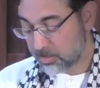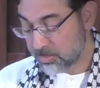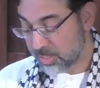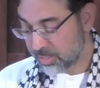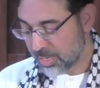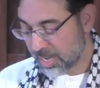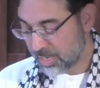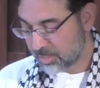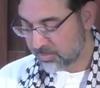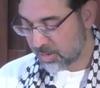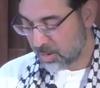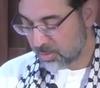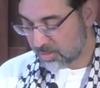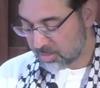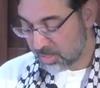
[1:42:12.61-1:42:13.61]
bring out of
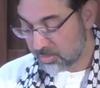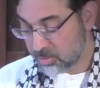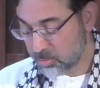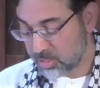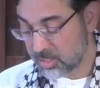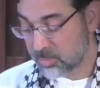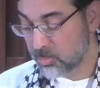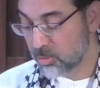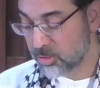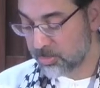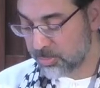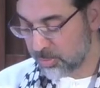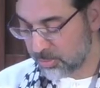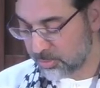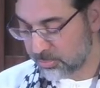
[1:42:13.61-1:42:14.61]
ourselves what is most
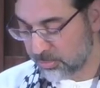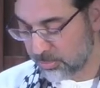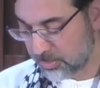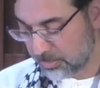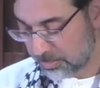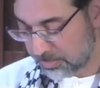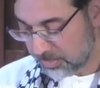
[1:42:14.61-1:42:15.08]
beautiful,